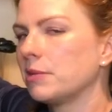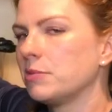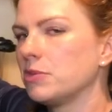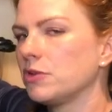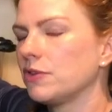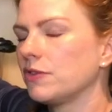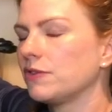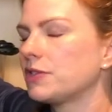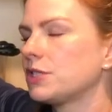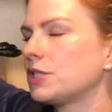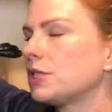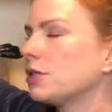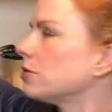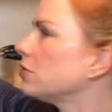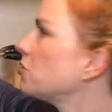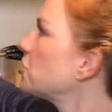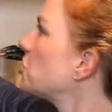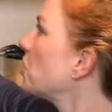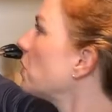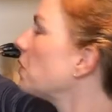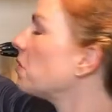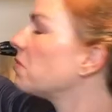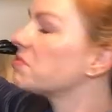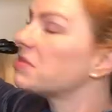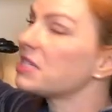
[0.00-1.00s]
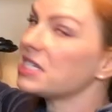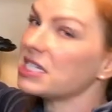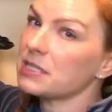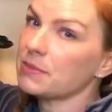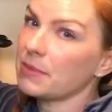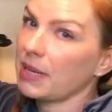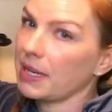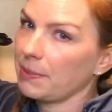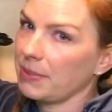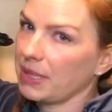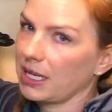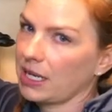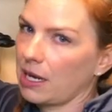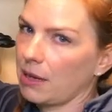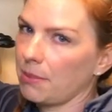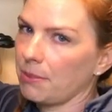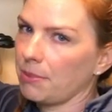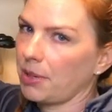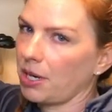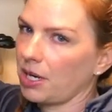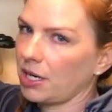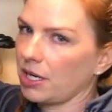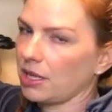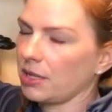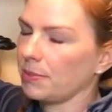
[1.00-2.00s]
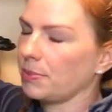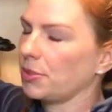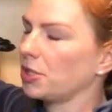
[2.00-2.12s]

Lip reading: to move soon, so these might become part of the